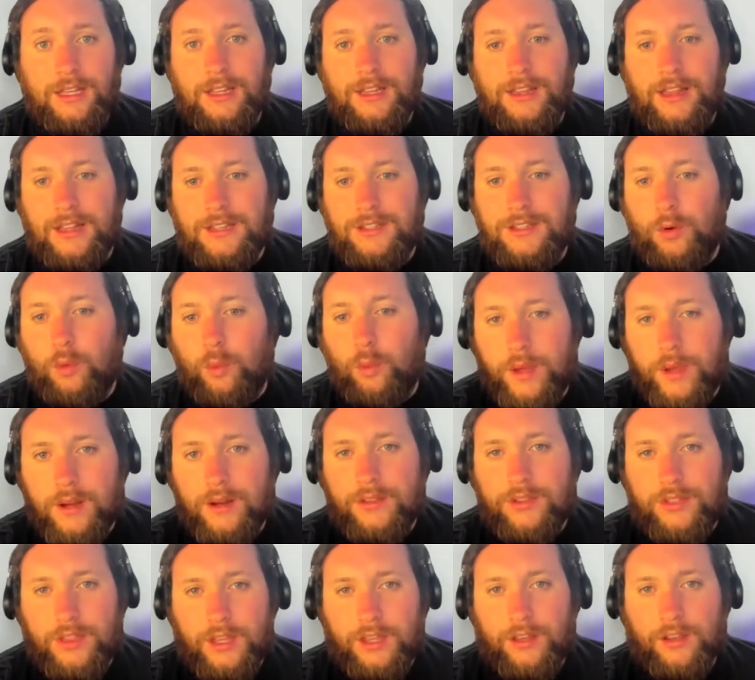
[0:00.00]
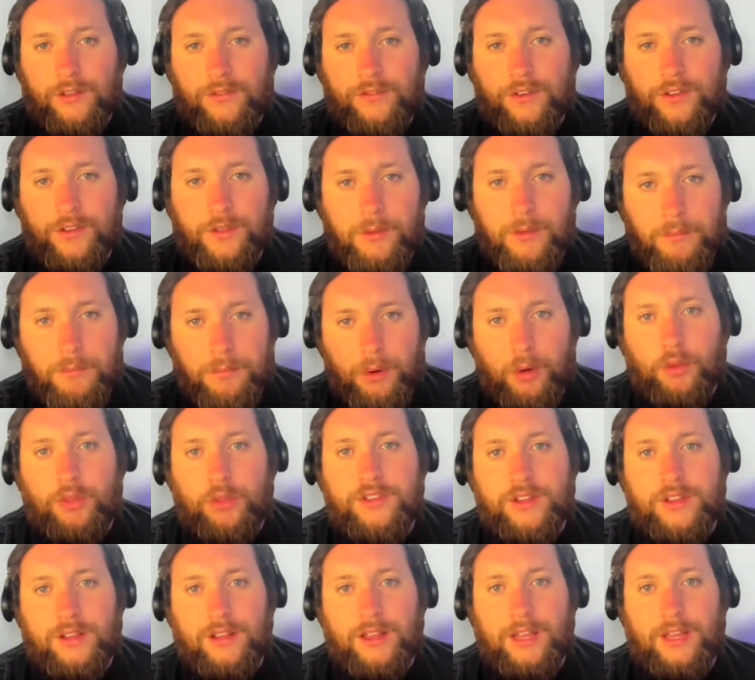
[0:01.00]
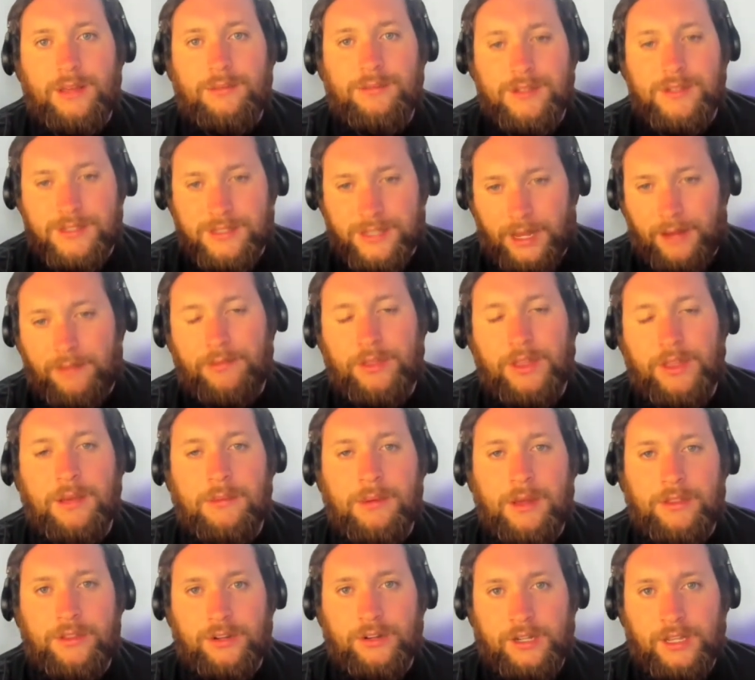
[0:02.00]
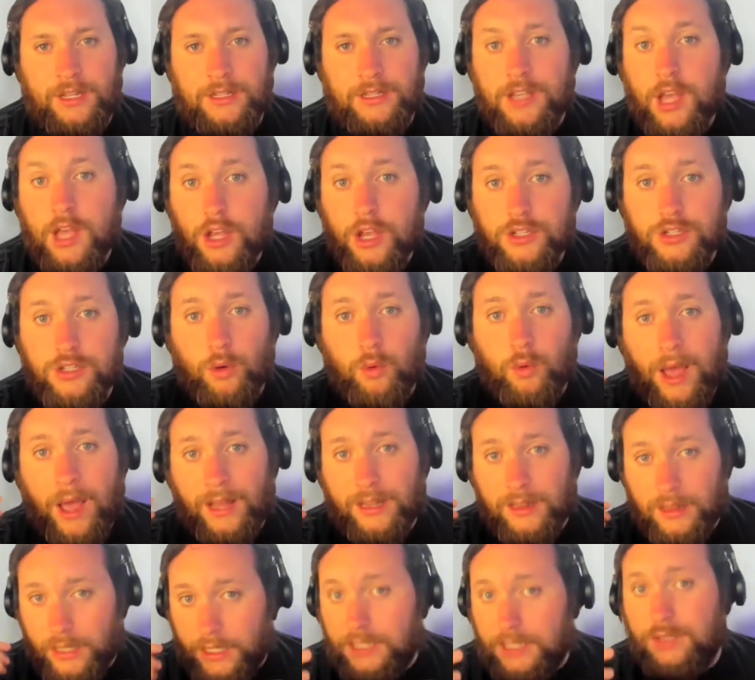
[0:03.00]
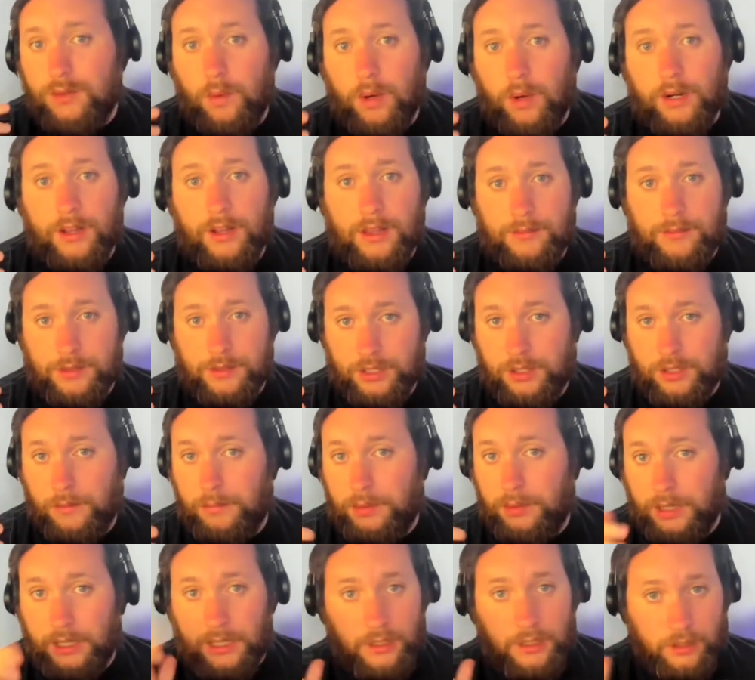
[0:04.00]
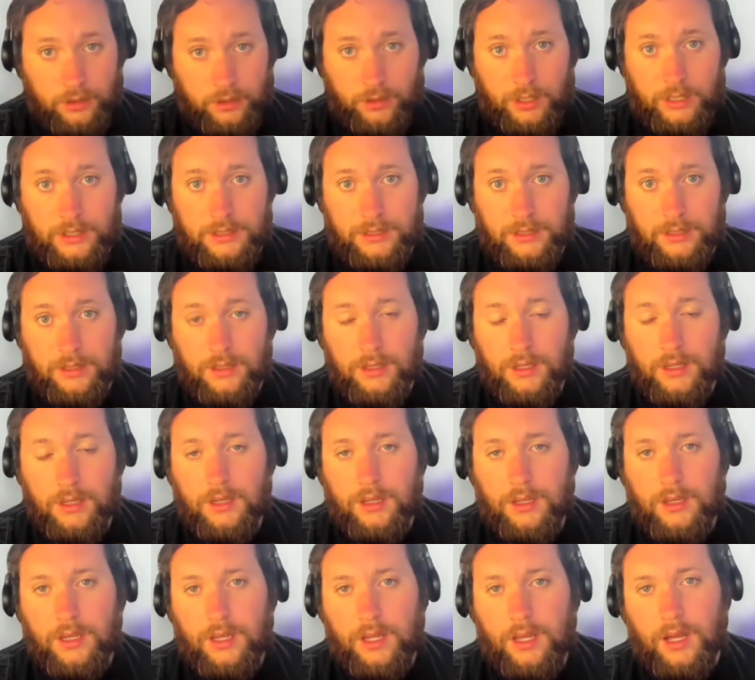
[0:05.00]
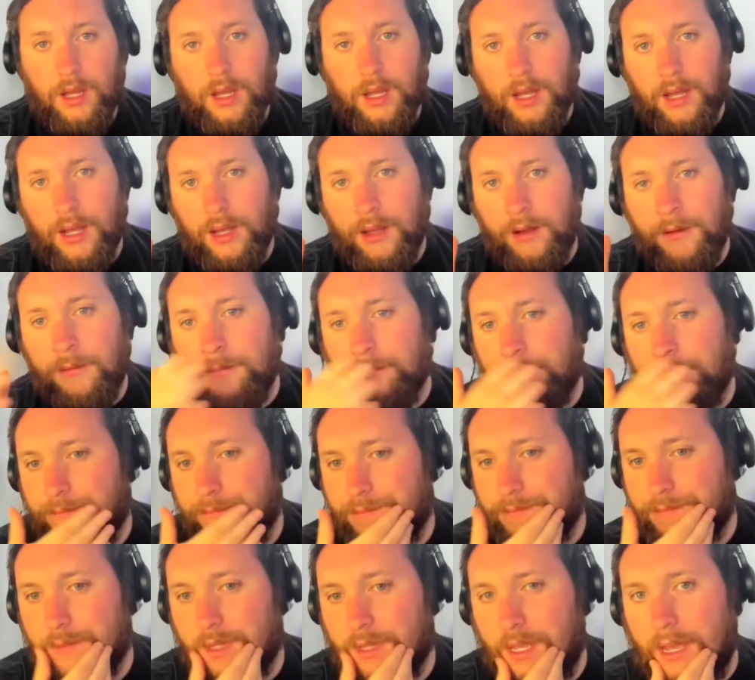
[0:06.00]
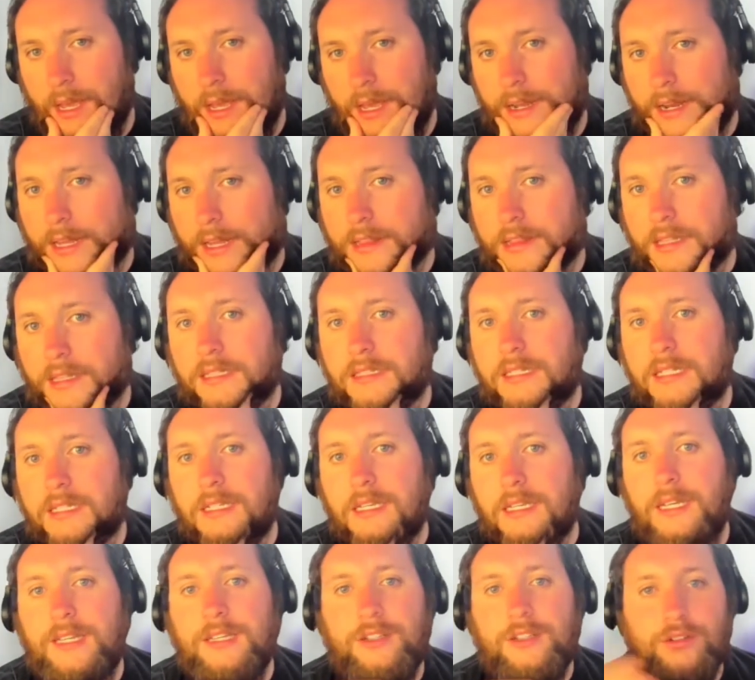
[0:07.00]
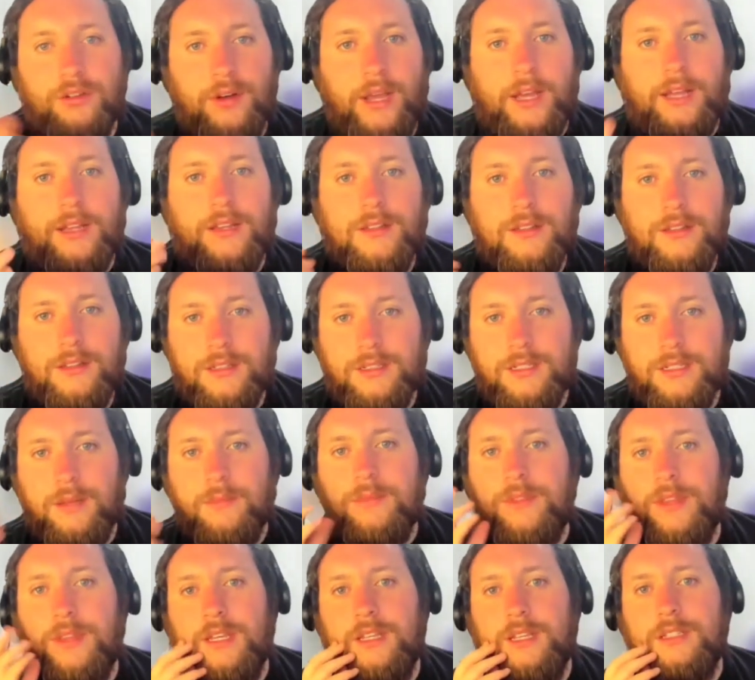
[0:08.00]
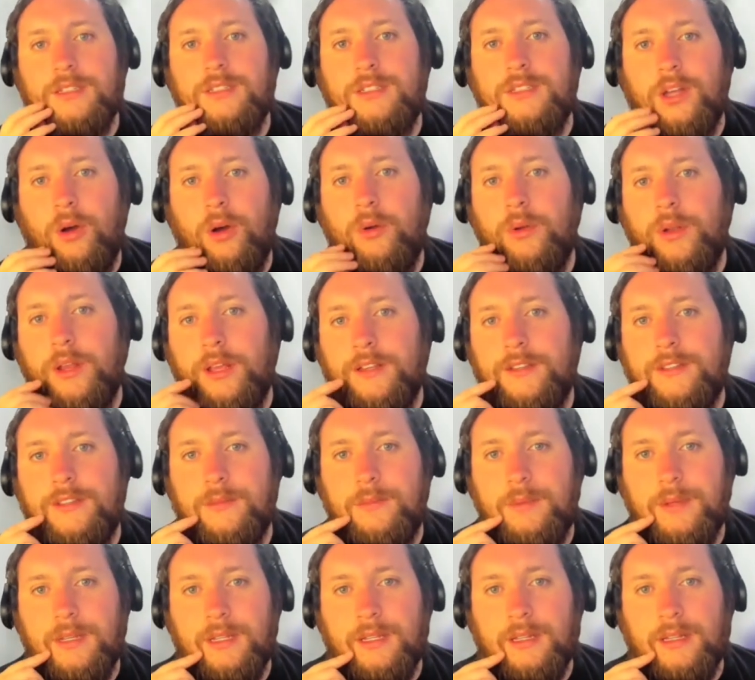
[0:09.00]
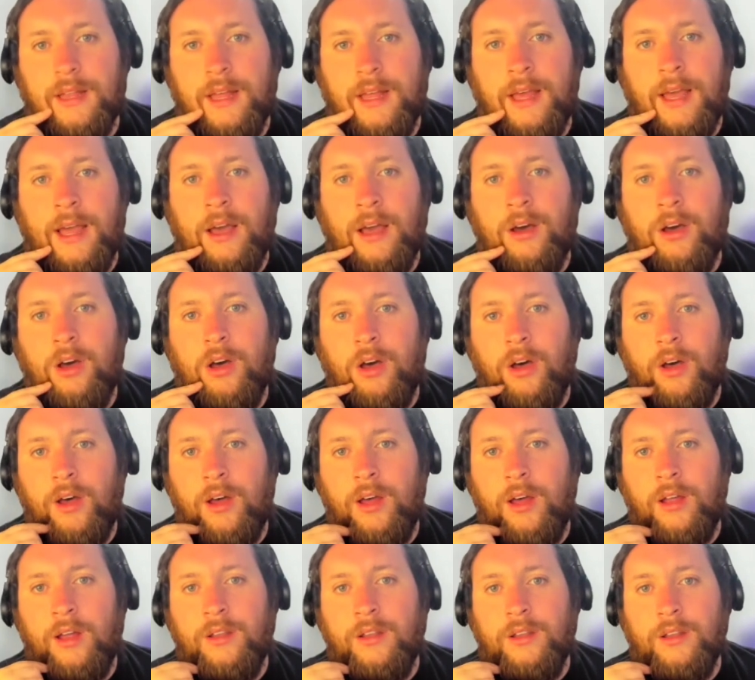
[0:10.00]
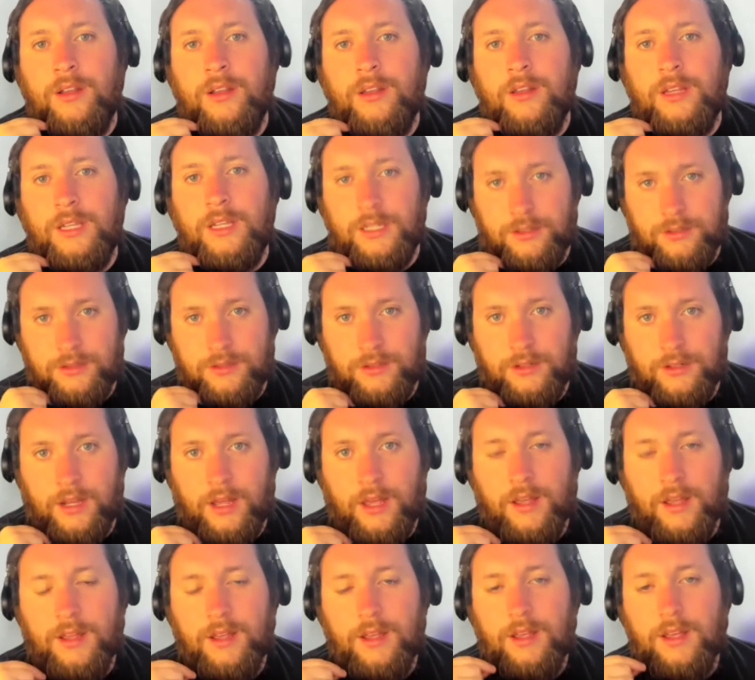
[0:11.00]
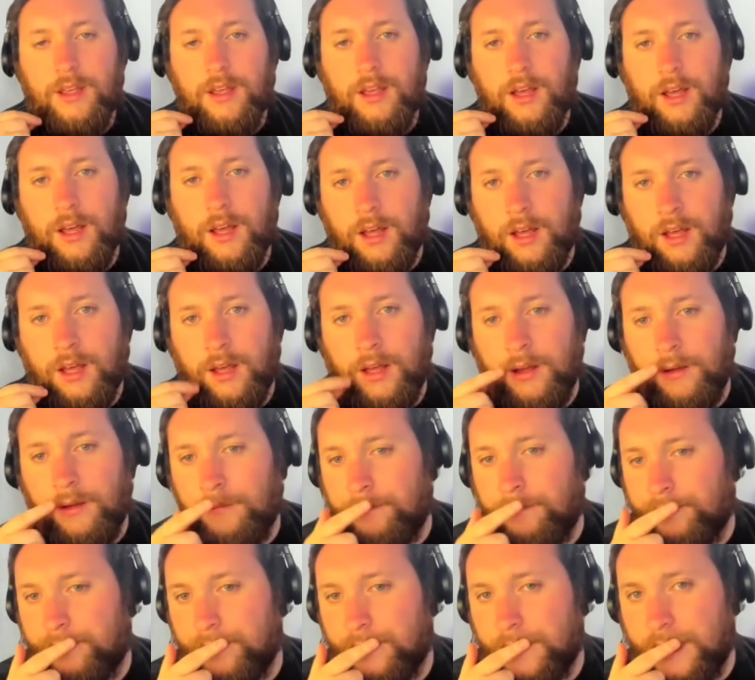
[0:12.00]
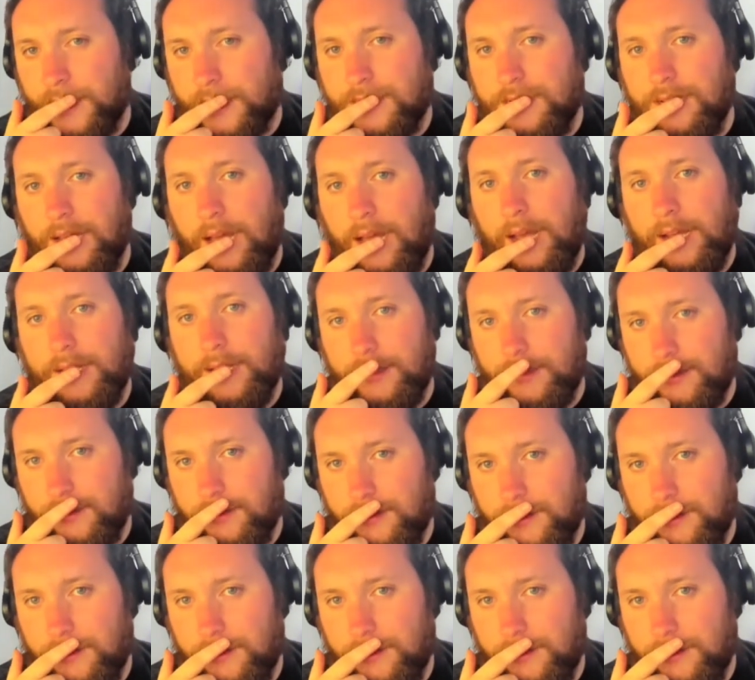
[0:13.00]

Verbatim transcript: that's a weird thing for them both to claim the same thing about their kids. So at least one of them is completely crazy. Um, and I think that you're right. Some things don't need to be let out on the internet. Um, TikTok